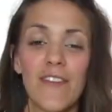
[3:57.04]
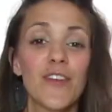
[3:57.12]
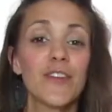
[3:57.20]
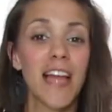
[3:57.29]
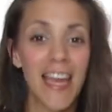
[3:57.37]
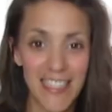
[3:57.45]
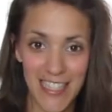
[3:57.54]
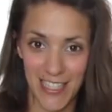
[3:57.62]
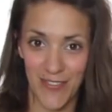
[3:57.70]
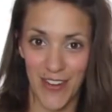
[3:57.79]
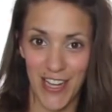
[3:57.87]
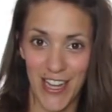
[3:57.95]
If you liked this
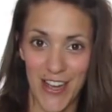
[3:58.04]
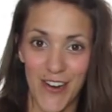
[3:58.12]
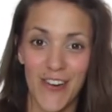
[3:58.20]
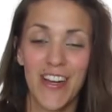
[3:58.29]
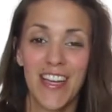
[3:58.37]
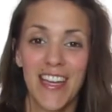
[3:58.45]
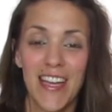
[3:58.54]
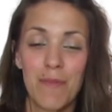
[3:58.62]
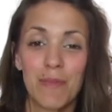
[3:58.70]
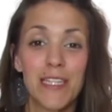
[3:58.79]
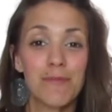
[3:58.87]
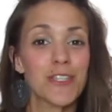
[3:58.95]
video,
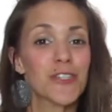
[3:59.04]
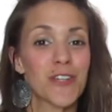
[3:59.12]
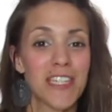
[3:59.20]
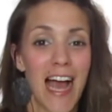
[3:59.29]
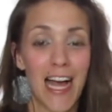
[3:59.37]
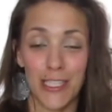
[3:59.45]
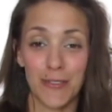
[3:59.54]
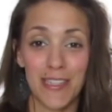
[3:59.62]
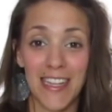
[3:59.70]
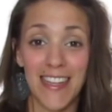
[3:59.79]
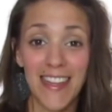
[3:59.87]
please be sure to actually